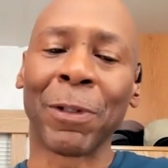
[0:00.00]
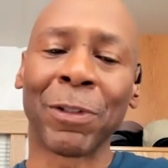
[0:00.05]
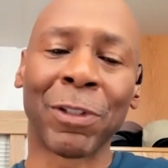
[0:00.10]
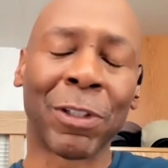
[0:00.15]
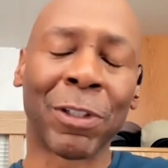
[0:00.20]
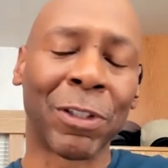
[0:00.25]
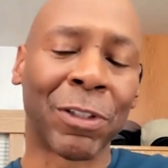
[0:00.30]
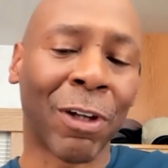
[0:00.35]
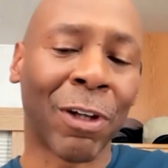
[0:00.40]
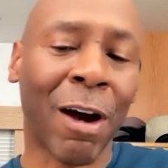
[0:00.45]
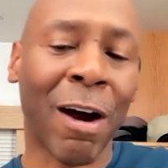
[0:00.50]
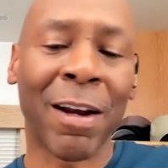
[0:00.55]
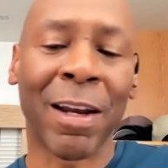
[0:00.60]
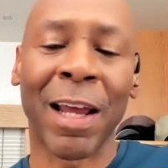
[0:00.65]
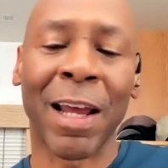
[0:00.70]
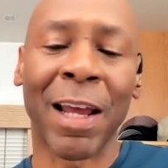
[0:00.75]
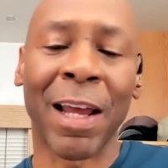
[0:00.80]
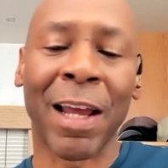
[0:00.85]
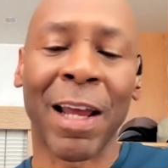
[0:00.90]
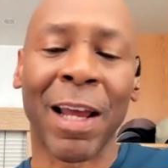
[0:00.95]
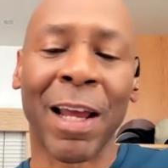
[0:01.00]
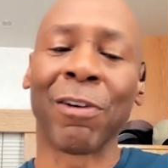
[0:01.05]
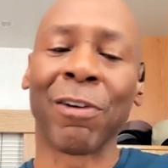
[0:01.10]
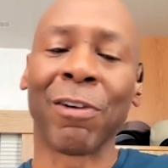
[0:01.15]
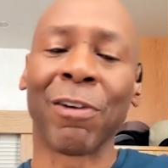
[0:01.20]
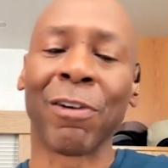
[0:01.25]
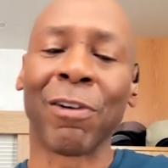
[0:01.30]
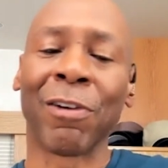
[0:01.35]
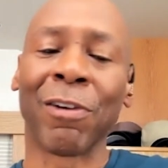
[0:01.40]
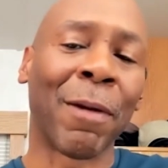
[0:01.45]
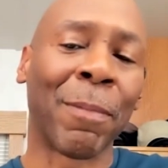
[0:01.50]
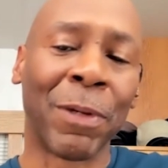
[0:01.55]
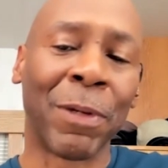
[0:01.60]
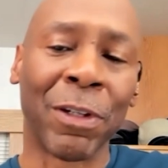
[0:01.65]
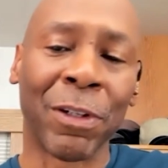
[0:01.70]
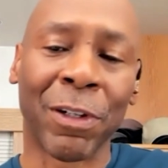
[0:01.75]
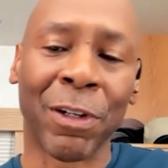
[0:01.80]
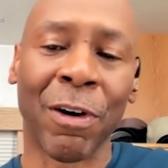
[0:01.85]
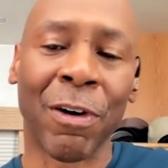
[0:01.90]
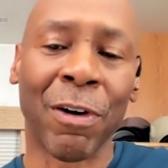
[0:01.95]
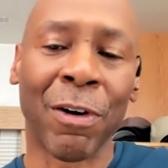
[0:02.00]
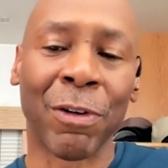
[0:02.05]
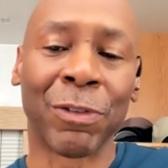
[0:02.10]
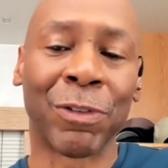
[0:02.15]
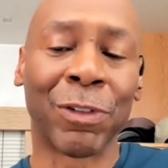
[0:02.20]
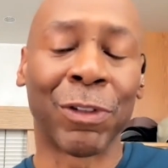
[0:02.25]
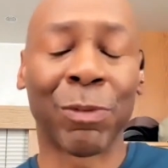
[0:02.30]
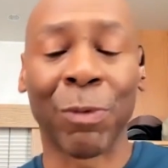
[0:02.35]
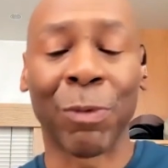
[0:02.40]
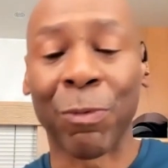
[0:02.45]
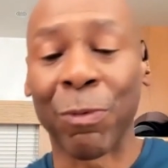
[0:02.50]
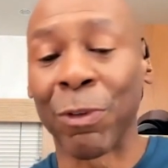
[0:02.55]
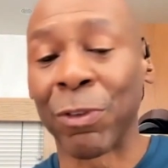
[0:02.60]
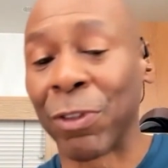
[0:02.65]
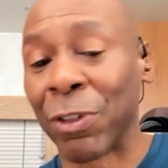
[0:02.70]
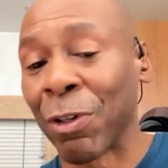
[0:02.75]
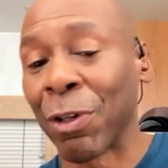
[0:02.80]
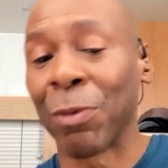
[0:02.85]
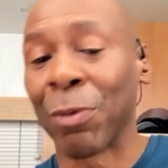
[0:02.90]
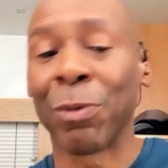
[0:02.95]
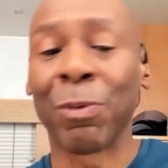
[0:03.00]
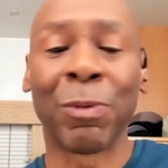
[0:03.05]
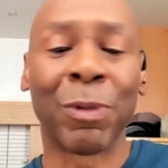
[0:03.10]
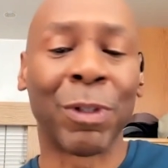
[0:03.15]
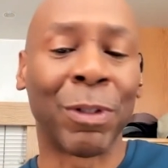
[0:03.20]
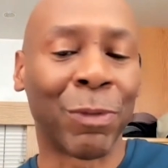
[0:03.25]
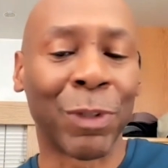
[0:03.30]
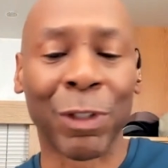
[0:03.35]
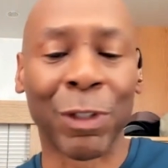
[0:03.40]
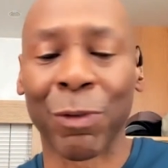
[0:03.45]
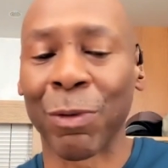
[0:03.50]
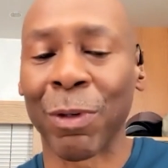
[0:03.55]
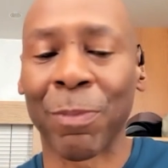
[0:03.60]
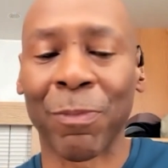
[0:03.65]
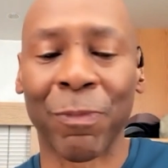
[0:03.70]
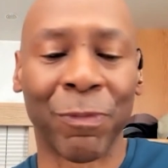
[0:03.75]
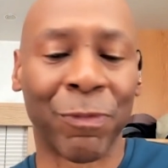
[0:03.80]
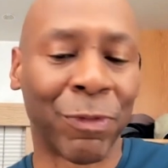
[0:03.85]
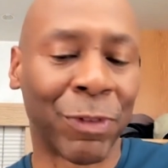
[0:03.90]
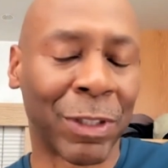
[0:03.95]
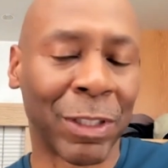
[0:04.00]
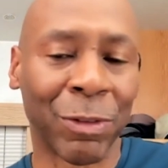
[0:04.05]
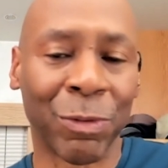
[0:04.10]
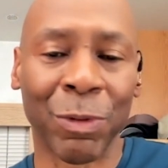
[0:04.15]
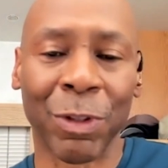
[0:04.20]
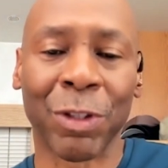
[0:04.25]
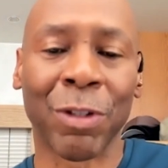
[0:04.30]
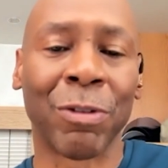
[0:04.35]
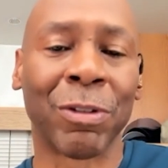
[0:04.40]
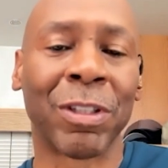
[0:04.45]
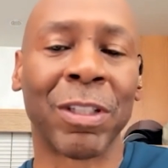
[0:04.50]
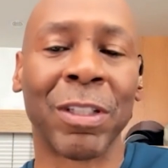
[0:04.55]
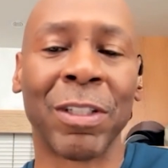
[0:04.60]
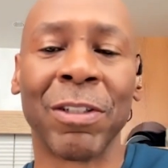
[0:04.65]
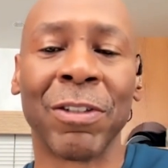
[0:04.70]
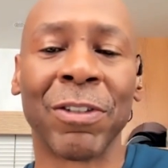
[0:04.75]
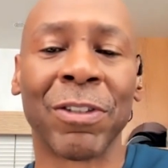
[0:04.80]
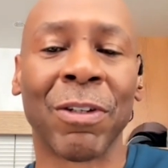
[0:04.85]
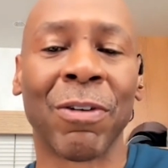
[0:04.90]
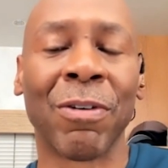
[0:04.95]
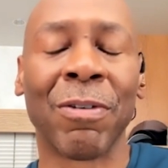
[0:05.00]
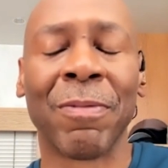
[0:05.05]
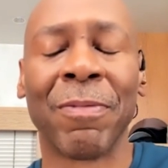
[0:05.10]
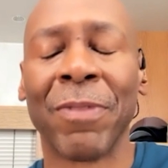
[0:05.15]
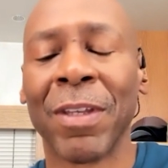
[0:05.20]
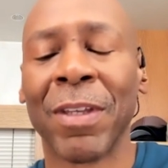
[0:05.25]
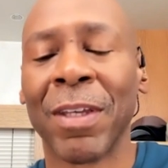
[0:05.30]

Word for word: put the guitar down and learn how to be a co-host. This is what well, Jerry, we went, we grew up since we're thirteen years old.